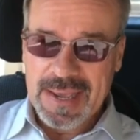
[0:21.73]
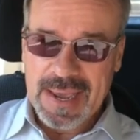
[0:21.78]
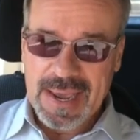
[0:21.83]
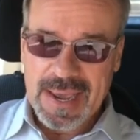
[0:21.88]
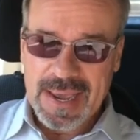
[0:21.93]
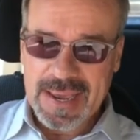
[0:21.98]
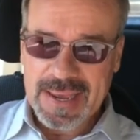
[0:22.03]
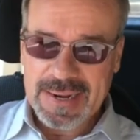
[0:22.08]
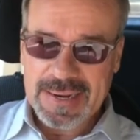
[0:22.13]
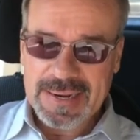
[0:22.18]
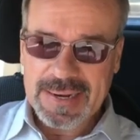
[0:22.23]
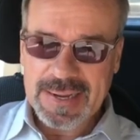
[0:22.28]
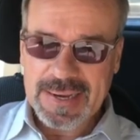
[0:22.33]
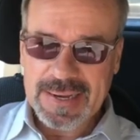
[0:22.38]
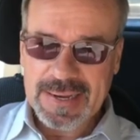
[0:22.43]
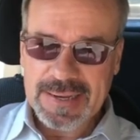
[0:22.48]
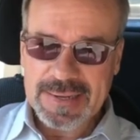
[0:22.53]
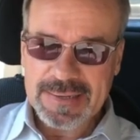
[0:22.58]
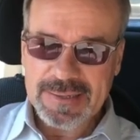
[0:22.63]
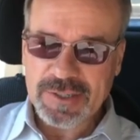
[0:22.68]

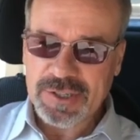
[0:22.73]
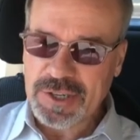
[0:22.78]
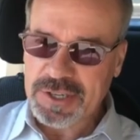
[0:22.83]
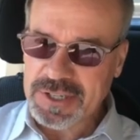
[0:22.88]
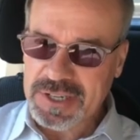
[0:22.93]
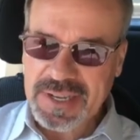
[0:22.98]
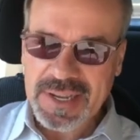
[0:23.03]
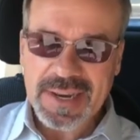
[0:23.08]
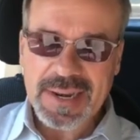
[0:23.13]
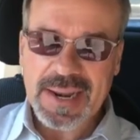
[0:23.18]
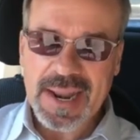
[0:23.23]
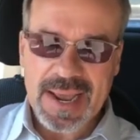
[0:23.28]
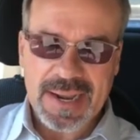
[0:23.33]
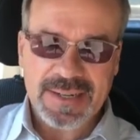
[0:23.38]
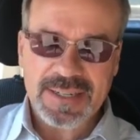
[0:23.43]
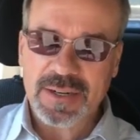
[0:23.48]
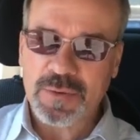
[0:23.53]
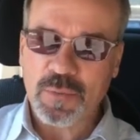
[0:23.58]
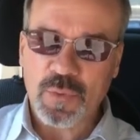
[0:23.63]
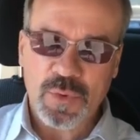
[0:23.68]
and just
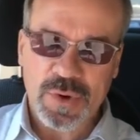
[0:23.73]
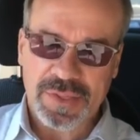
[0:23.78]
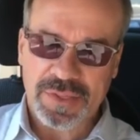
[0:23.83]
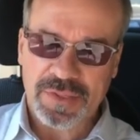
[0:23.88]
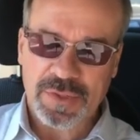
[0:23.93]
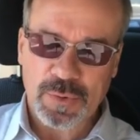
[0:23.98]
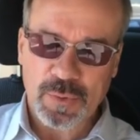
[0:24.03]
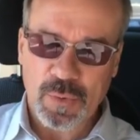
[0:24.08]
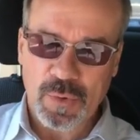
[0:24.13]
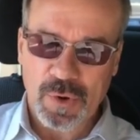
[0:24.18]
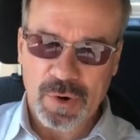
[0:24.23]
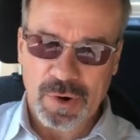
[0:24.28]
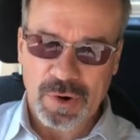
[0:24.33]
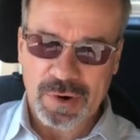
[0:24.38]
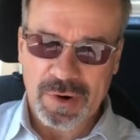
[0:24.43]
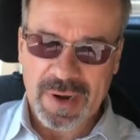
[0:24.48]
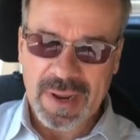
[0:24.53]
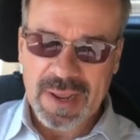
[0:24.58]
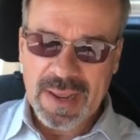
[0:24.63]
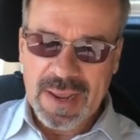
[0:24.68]
connect them with the
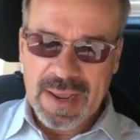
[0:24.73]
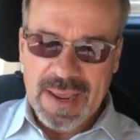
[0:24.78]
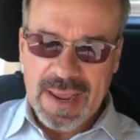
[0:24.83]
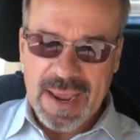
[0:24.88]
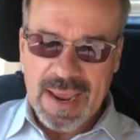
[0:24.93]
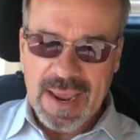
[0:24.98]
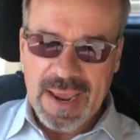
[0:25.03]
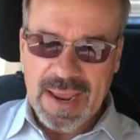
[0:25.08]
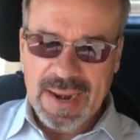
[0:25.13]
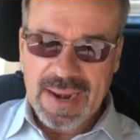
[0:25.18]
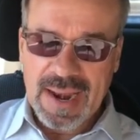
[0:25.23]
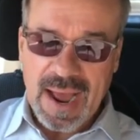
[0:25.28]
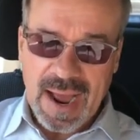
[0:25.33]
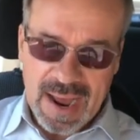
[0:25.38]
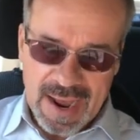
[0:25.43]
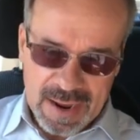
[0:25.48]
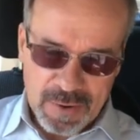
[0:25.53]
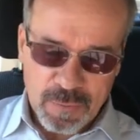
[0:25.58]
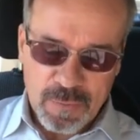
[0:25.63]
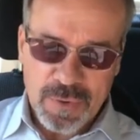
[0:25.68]
Word. And
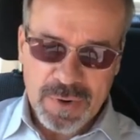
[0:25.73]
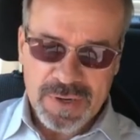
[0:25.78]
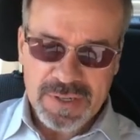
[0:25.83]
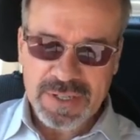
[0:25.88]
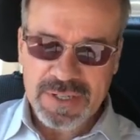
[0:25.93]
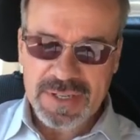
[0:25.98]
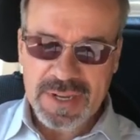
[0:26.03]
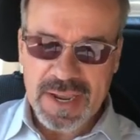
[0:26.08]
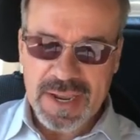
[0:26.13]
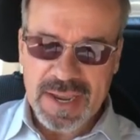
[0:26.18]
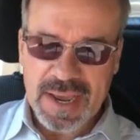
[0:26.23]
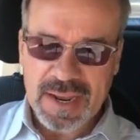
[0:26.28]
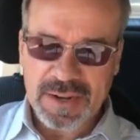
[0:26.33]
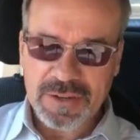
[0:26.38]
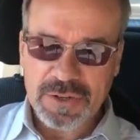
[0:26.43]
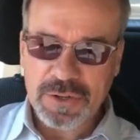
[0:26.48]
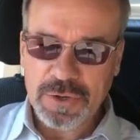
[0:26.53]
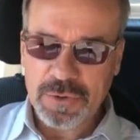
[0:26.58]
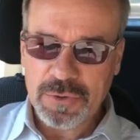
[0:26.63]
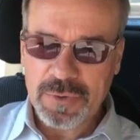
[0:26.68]
I want to say I
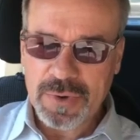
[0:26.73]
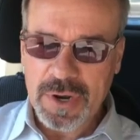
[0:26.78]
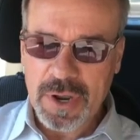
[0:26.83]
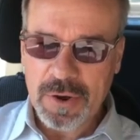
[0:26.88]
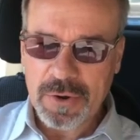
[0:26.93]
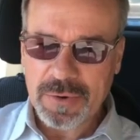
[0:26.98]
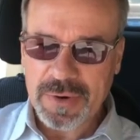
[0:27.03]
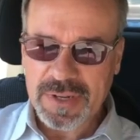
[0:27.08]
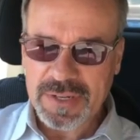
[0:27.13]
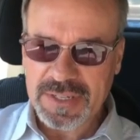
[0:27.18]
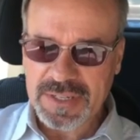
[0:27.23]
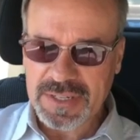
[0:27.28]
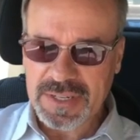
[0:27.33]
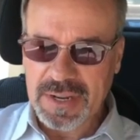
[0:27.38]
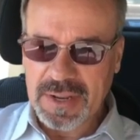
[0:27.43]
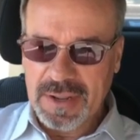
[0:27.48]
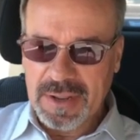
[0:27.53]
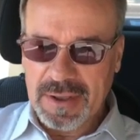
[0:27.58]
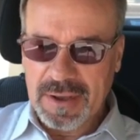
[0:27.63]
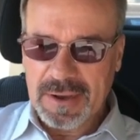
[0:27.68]
do
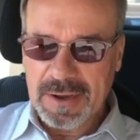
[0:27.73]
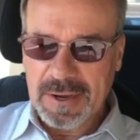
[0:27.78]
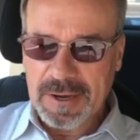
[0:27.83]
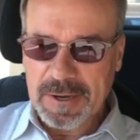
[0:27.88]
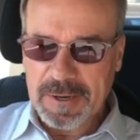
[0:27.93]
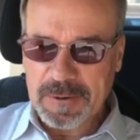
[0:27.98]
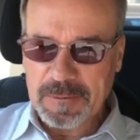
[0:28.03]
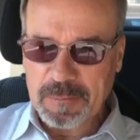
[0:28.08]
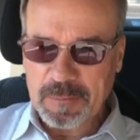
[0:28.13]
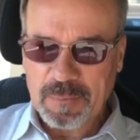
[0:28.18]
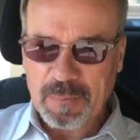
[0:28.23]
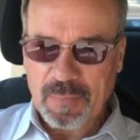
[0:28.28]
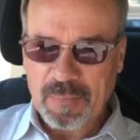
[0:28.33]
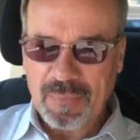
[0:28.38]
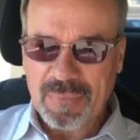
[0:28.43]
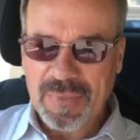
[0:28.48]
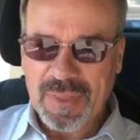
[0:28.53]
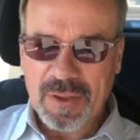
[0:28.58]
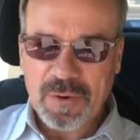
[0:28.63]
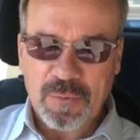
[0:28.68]
notice
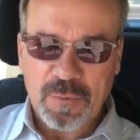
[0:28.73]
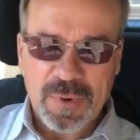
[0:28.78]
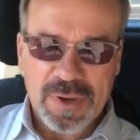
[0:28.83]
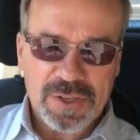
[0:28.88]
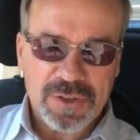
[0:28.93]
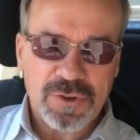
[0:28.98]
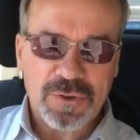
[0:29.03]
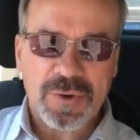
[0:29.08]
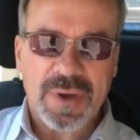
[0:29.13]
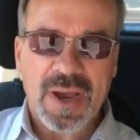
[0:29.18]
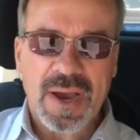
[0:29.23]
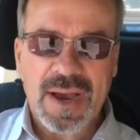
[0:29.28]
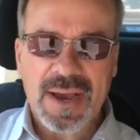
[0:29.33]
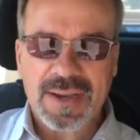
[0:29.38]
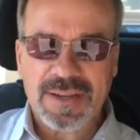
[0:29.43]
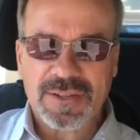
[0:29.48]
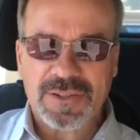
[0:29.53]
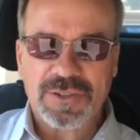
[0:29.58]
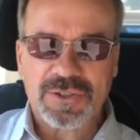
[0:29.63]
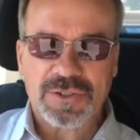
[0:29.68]
when you
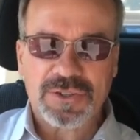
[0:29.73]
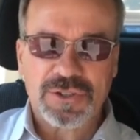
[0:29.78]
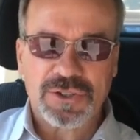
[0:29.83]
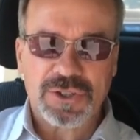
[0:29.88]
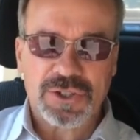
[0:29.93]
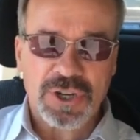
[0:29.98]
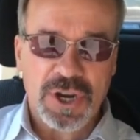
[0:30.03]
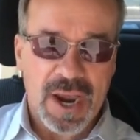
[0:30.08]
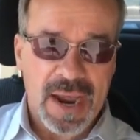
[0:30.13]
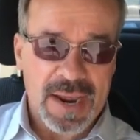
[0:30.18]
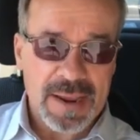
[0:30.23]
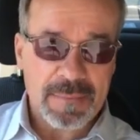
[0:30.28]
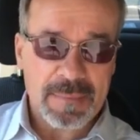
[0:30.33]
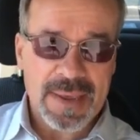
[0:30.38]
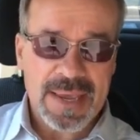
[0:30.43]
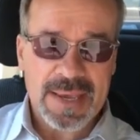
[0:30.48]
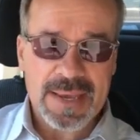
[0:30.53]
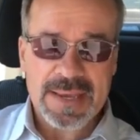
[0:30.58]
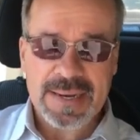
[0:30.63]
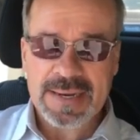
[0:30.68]
guys
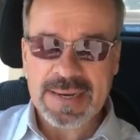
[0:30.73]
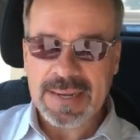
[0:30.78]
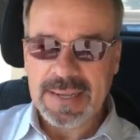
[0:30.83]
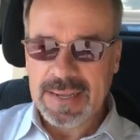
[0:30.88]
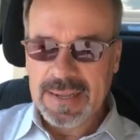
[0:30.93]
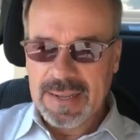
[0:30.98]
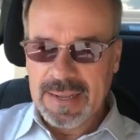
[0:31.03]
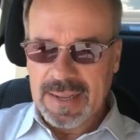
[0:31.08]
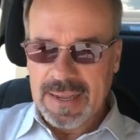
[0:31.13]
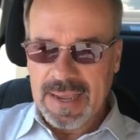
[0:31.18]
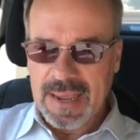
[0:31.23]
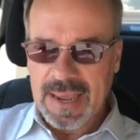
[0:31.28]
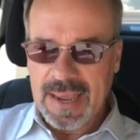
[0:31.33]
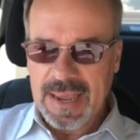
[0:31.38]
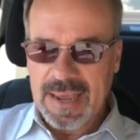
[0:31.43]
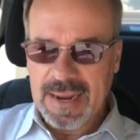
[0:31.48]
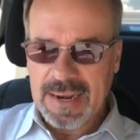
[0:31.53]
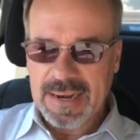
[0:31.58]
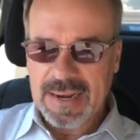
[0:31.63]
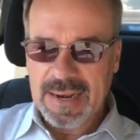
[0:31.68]
chime in,
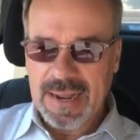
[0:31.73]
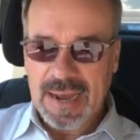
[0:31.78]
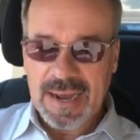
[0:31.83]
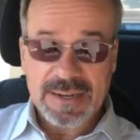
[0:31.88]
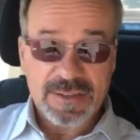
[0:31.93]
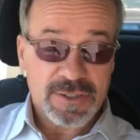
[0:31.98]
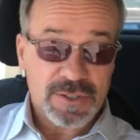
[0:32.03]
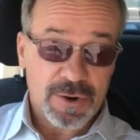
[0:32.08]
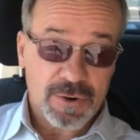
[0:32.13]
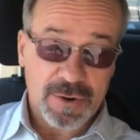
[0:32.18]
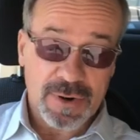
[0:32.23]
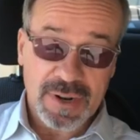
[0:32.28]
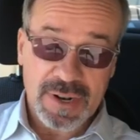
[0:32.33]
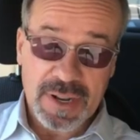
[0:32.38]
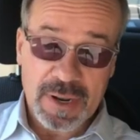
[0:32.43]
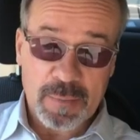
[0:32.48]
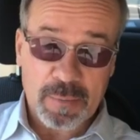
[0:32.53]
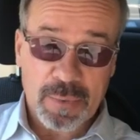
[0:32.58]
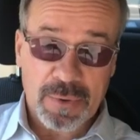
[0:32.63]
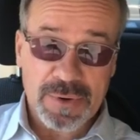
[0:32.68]
and I
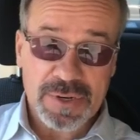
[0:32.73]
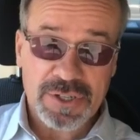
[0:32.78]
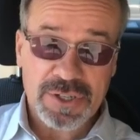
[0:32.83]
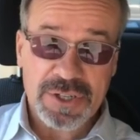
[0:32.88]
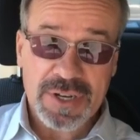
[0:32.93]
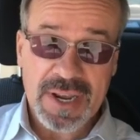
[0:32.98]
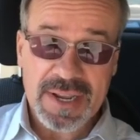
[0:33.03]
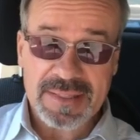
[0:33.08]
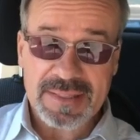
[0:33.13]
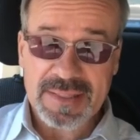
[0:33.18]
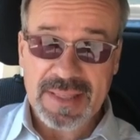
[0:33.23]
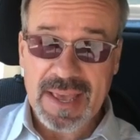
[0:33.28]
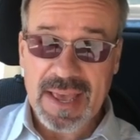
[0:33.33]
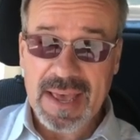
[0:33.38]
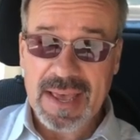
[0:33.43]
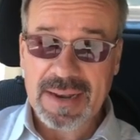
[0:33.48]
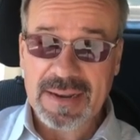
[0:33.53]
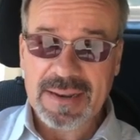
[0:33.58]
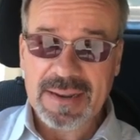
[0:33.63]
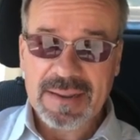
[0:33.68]
certainly appreciate
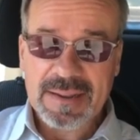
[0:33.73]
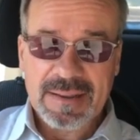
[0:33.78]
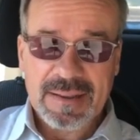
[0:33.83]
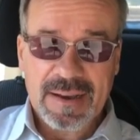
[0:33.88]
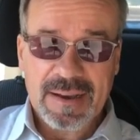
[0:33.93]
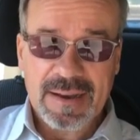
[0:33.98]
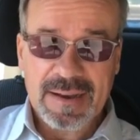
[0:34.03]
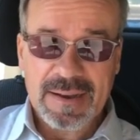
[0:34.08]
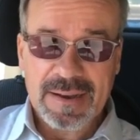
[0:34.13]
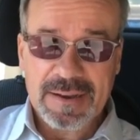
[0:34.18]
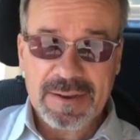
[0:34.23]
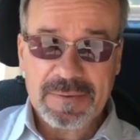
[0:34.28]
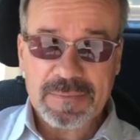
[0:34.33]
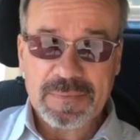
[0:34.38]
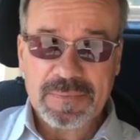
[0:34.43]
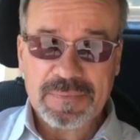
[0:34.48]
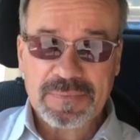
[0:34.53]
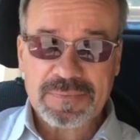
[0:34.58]
that. And